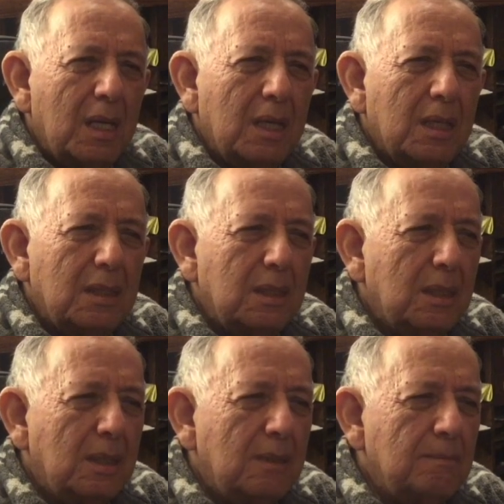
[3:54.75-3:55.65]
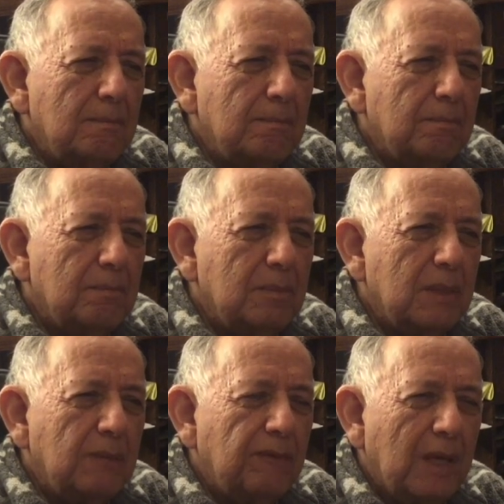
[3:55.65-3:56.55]
And um,
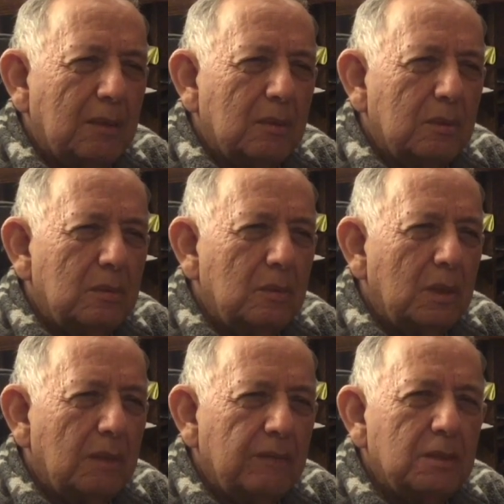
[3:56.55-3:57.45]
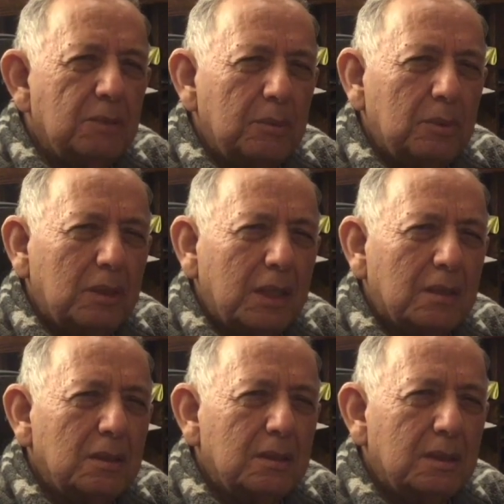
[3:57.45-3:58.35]
in fact, one of his people had
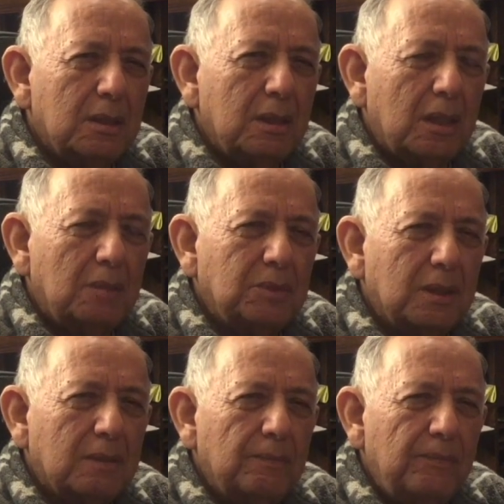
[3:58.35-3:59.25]
actually seen the object.